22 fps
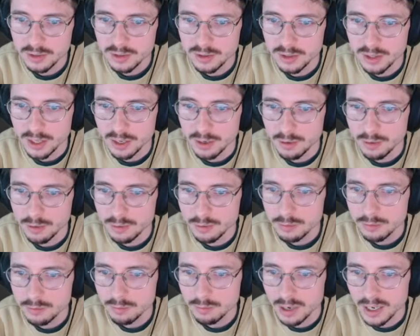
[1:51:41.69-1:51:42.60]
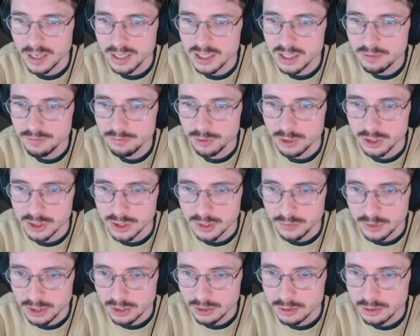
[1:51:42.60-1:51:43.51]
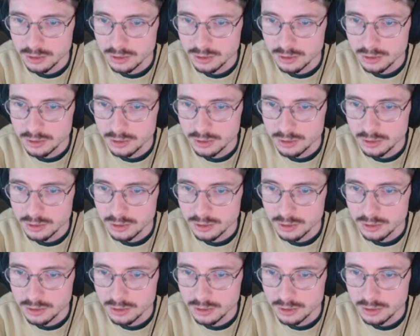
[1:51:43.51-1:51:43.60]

They're right in front of you.